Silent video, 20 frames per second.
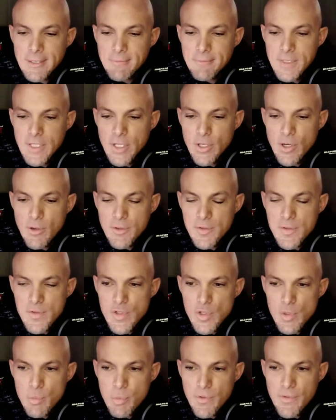You're a
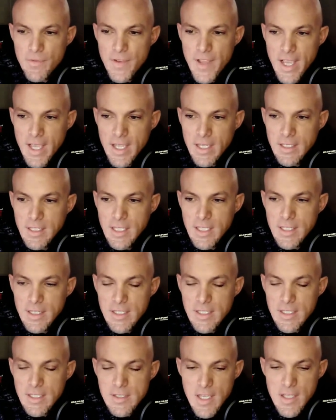super fan in
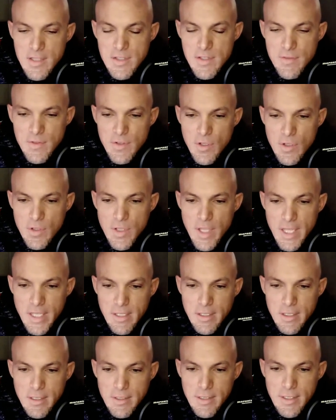the sense of you're
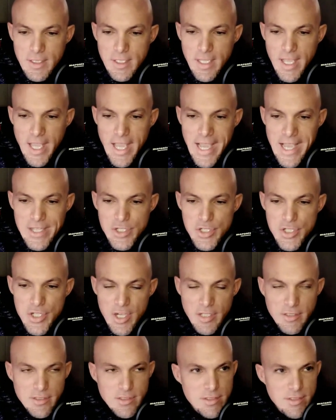like
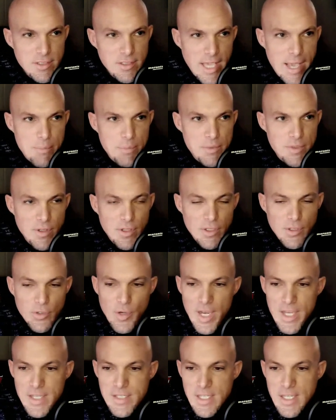adjunct captain of the
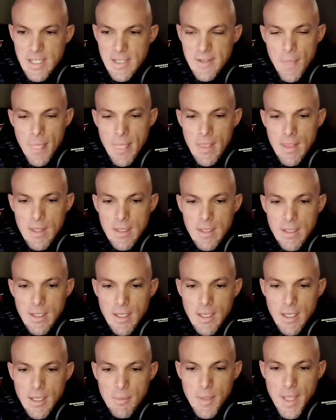crazy.
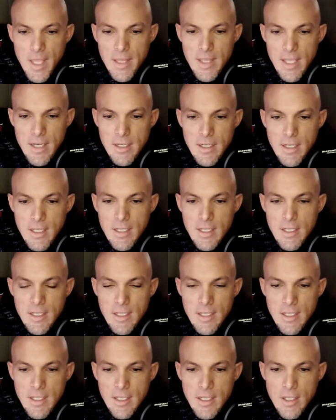And then
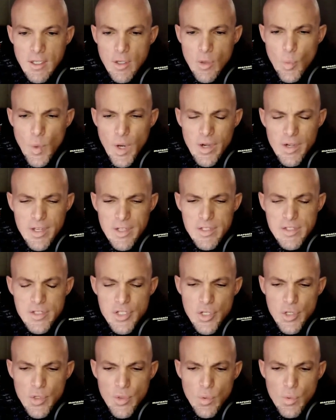where did
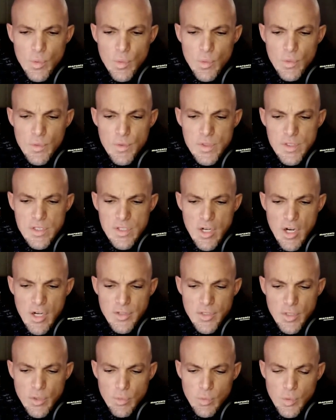you
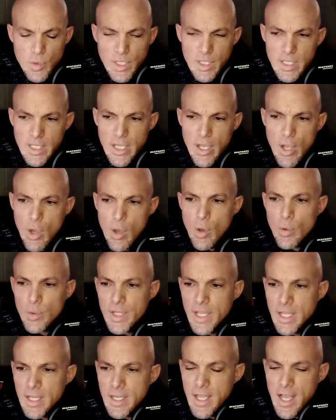start to really hone
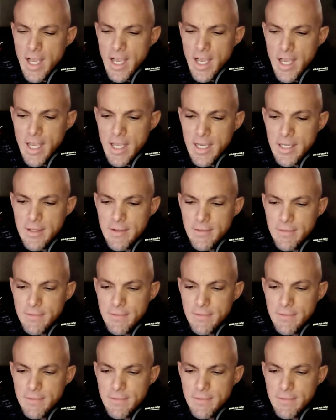in on